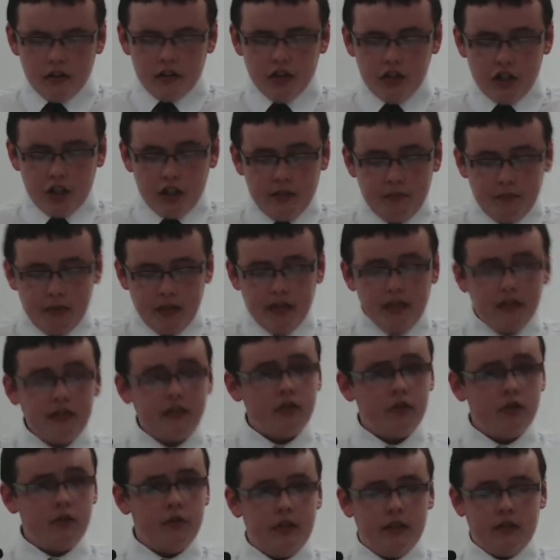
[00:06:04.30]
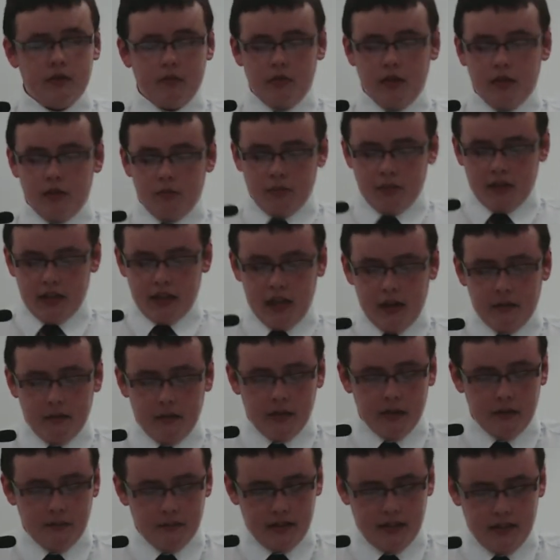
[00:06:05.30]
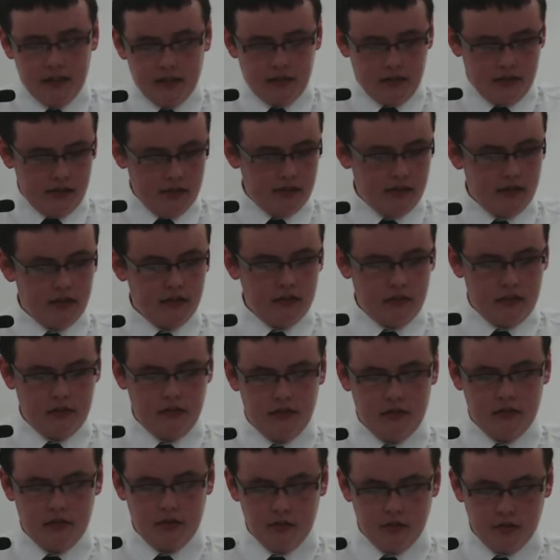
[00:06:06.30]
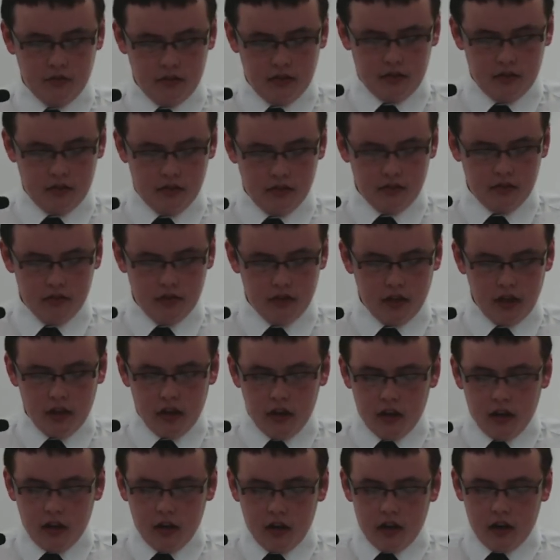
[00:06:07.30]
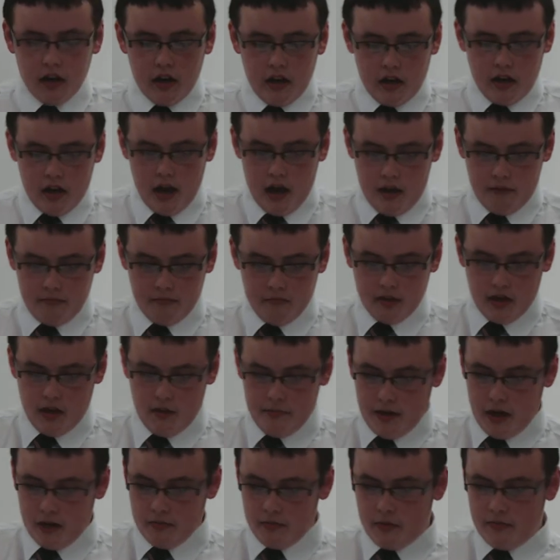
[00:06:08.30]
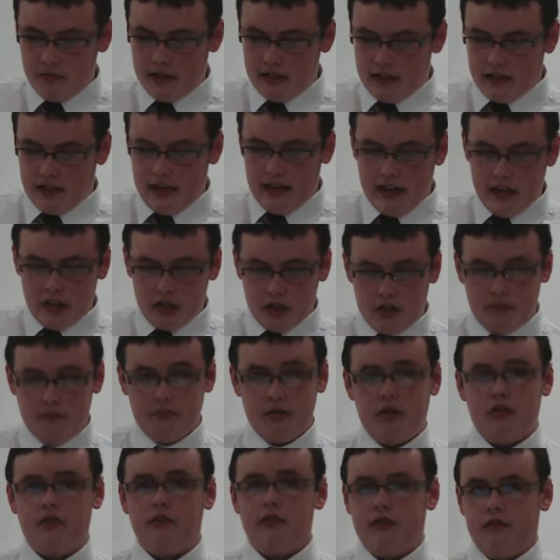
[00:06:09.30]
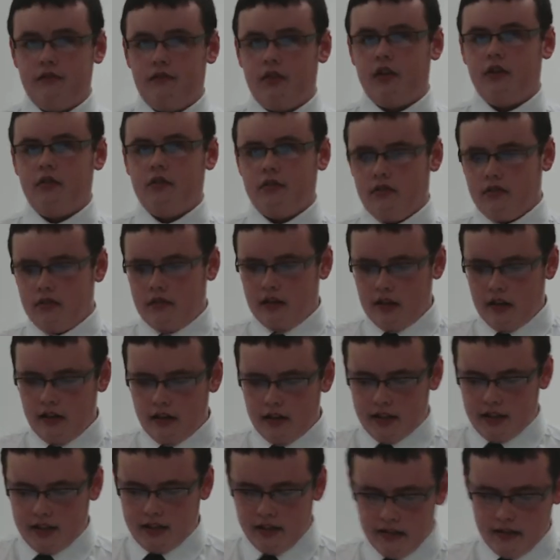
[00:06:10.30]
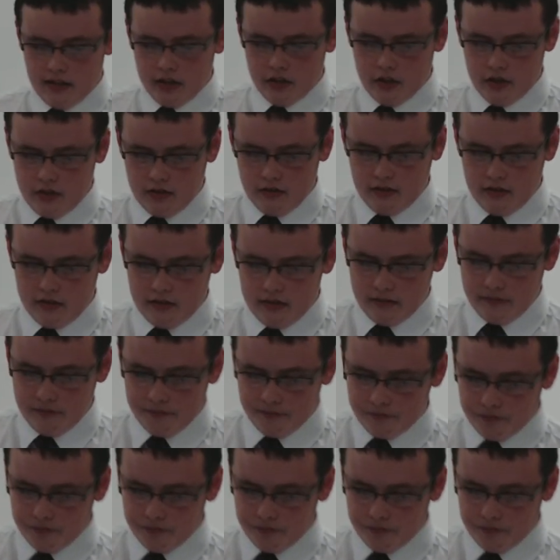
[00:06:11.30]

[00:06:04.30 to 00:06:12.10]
The GP has always worked with the epilepsy nurse and the consultant about my medication because of those underlying conditions.